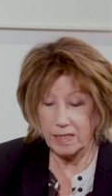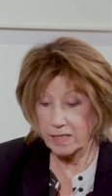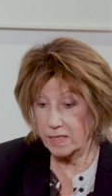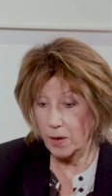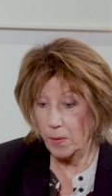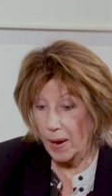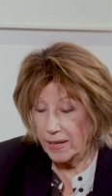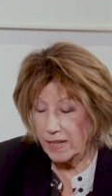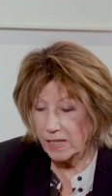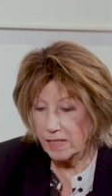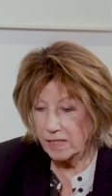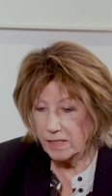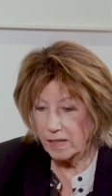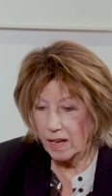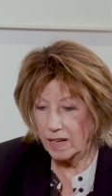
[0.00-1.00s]
so I
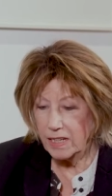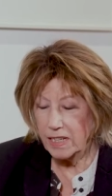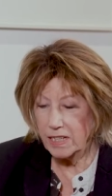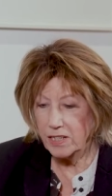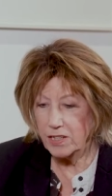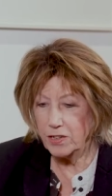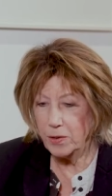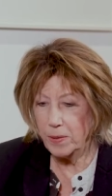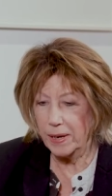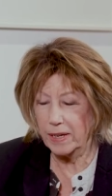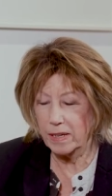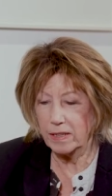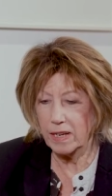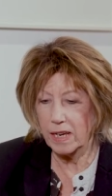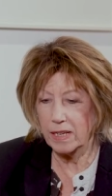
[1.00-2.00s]
didn't do it.
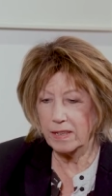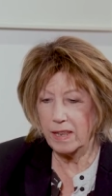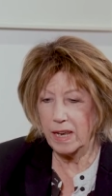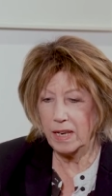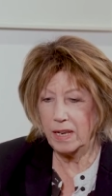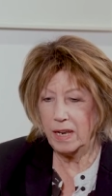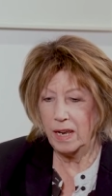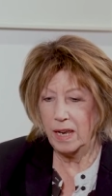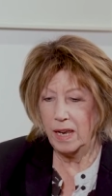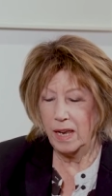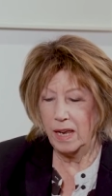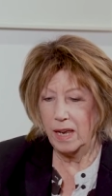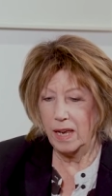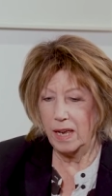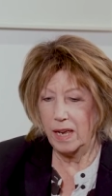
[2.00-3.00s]
And then
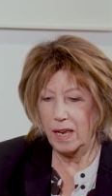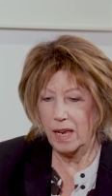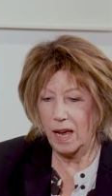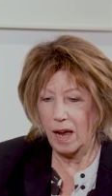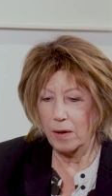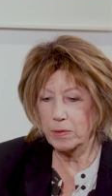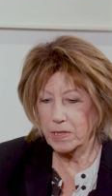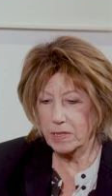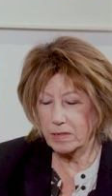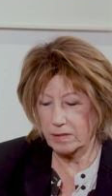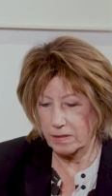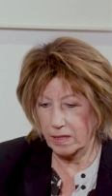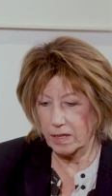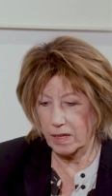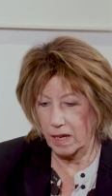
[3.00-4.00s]
I
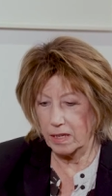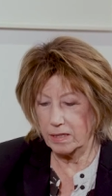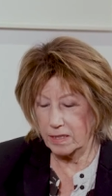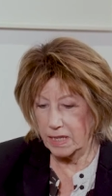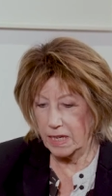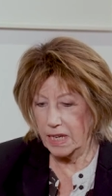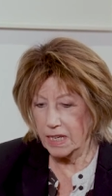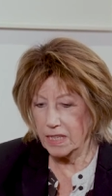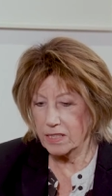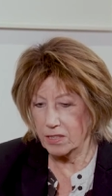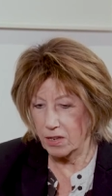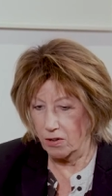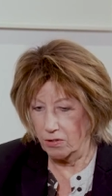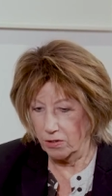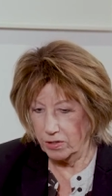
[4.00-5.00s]
was singing
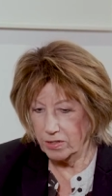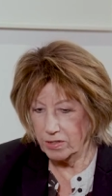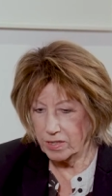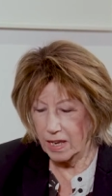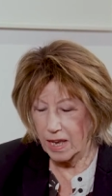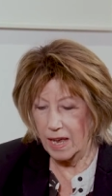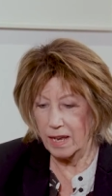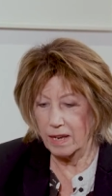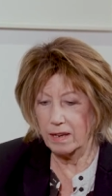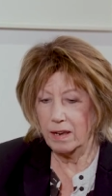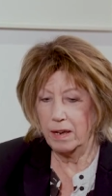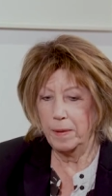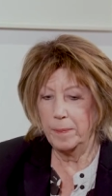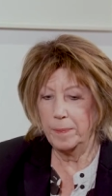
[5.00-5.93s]
songs, and